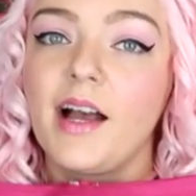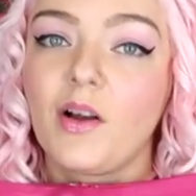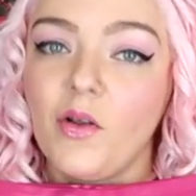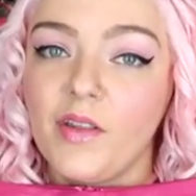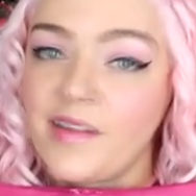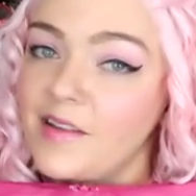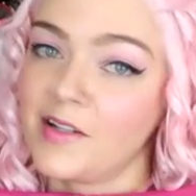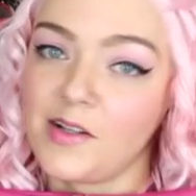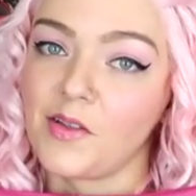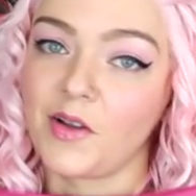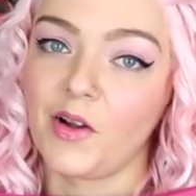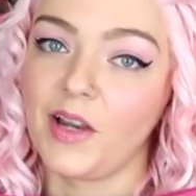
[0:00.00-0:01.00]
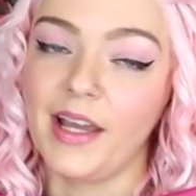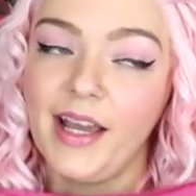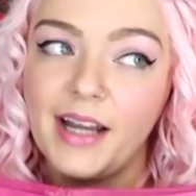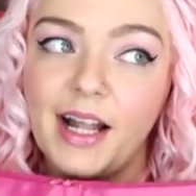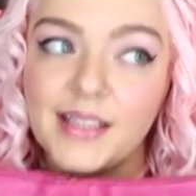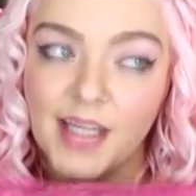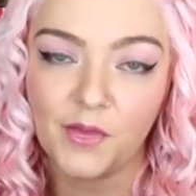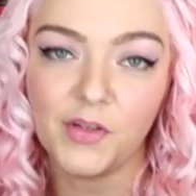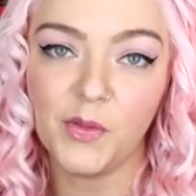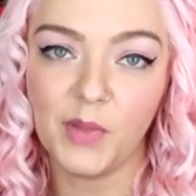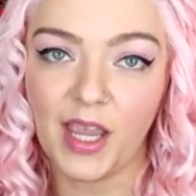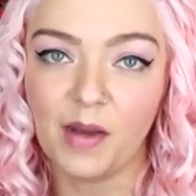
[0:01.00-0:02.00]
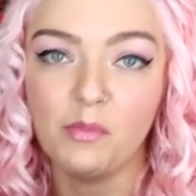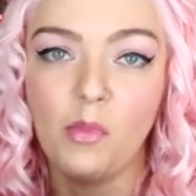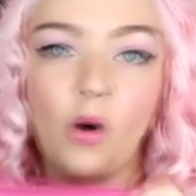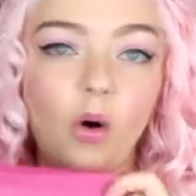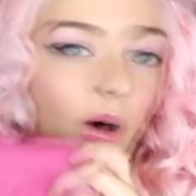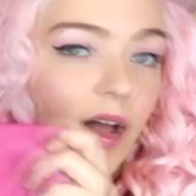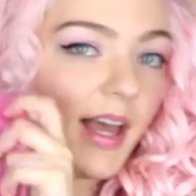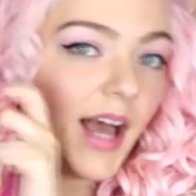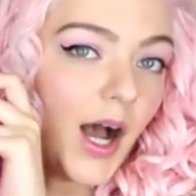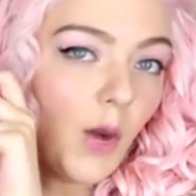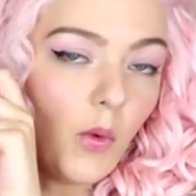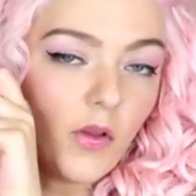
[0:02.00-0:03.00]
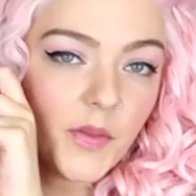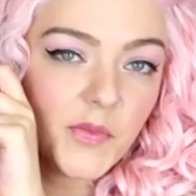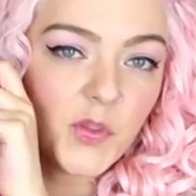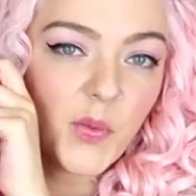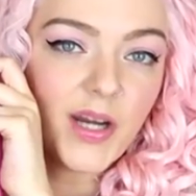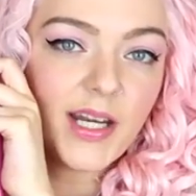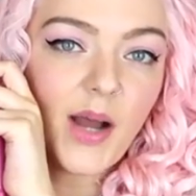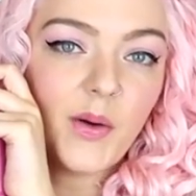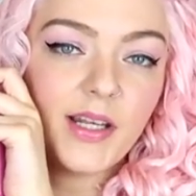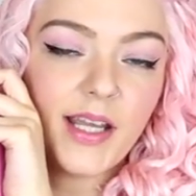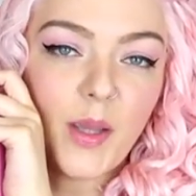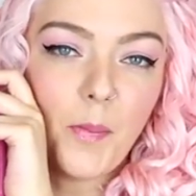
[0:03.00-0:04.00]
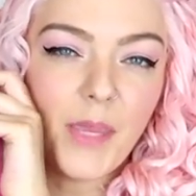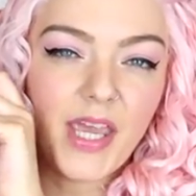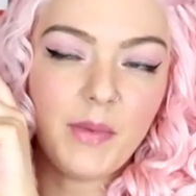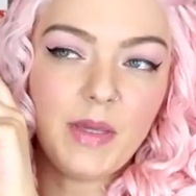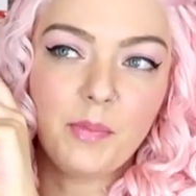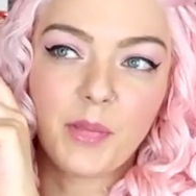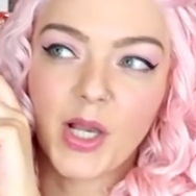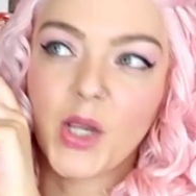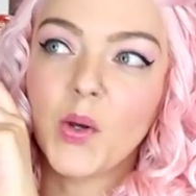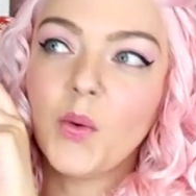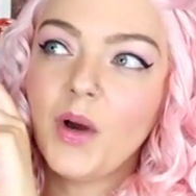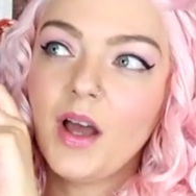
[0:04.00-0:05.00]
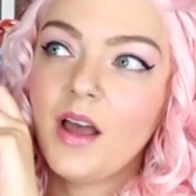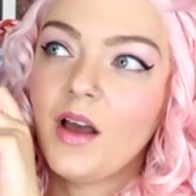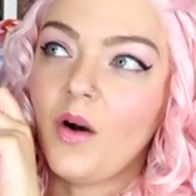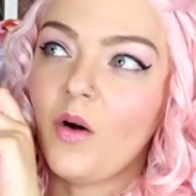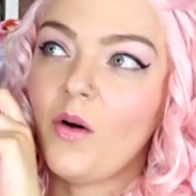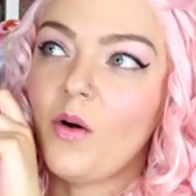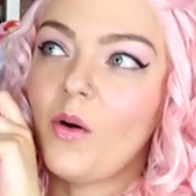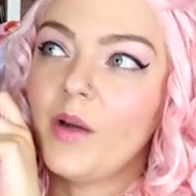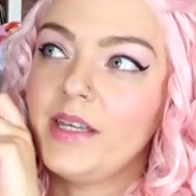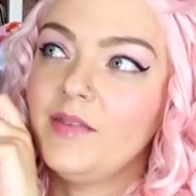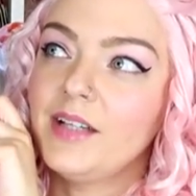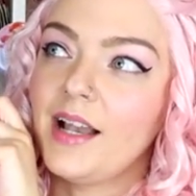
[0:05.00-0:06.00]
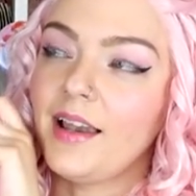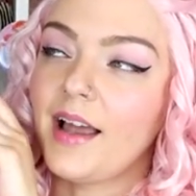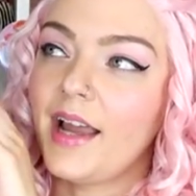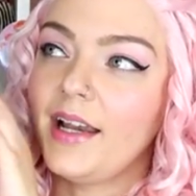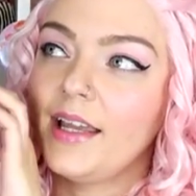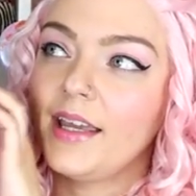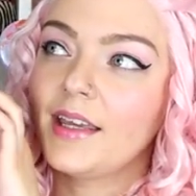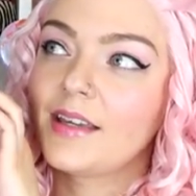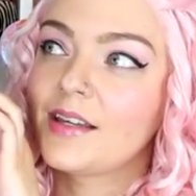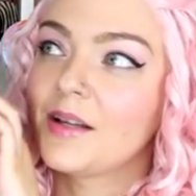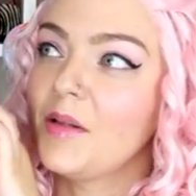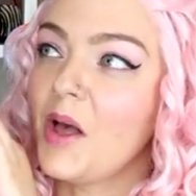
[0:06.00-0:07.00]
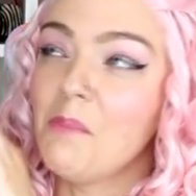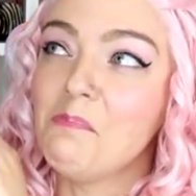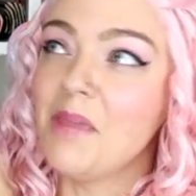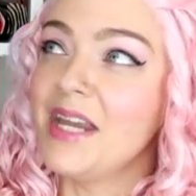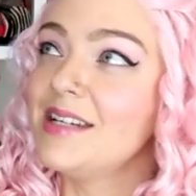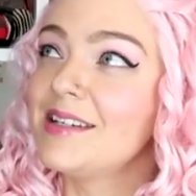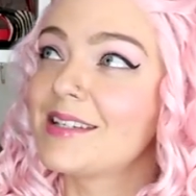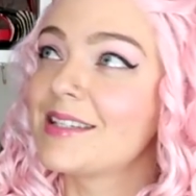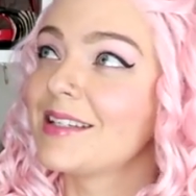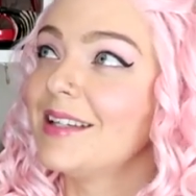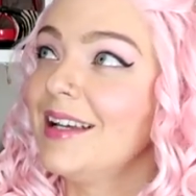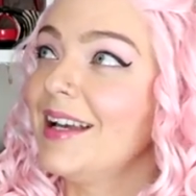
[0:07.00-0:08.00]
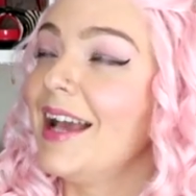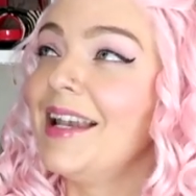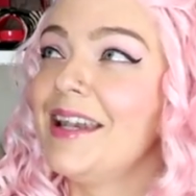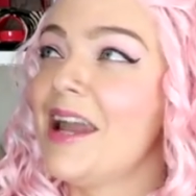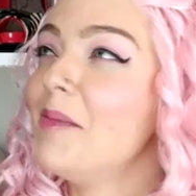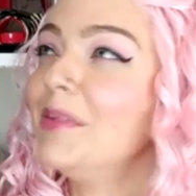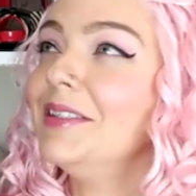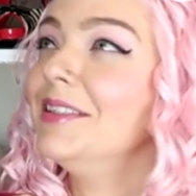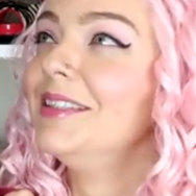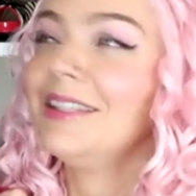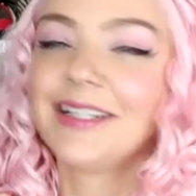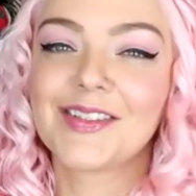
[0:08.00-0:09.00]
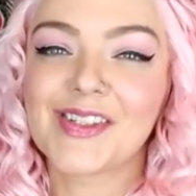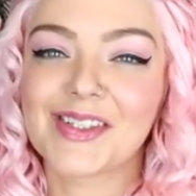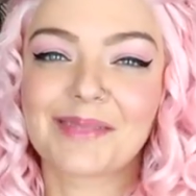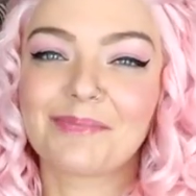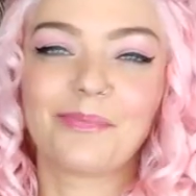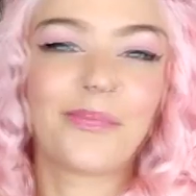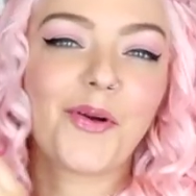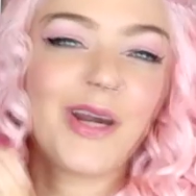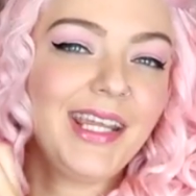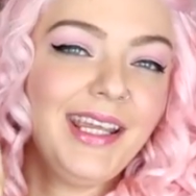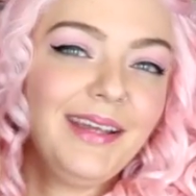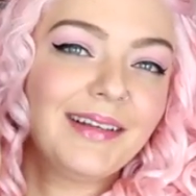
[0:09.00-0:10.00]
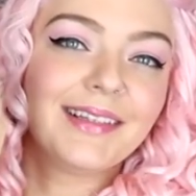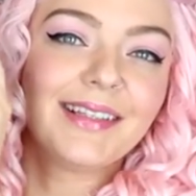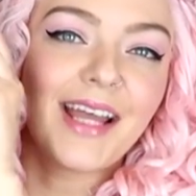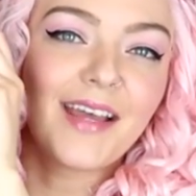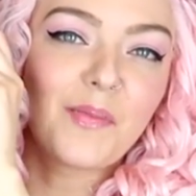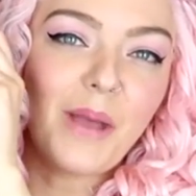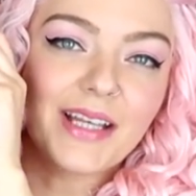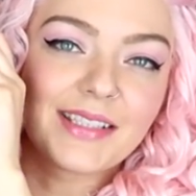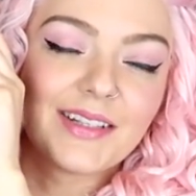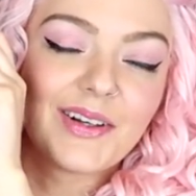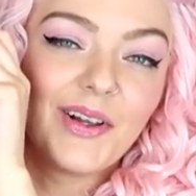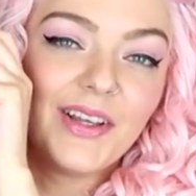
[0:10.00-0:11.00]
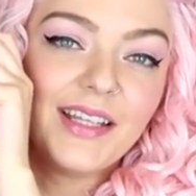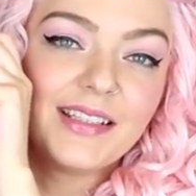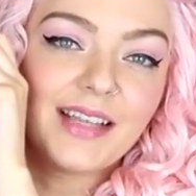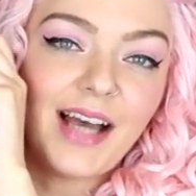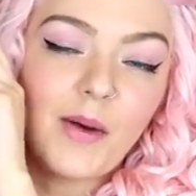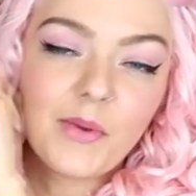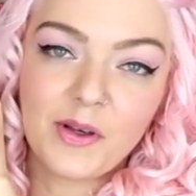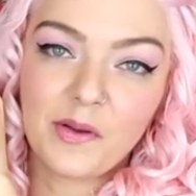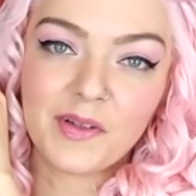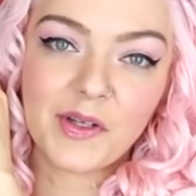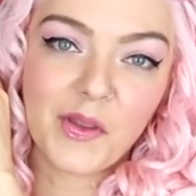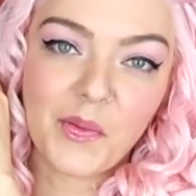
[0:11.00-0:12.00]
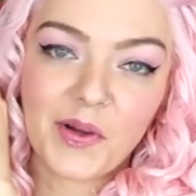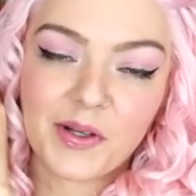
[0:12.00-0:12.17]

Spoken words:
that I got this in another colour and I'll definitely be getting more. I want them to bring it out in like a baby blue or even a lilac, a mint, a lemon, just pretty nice pastel colours. I would love another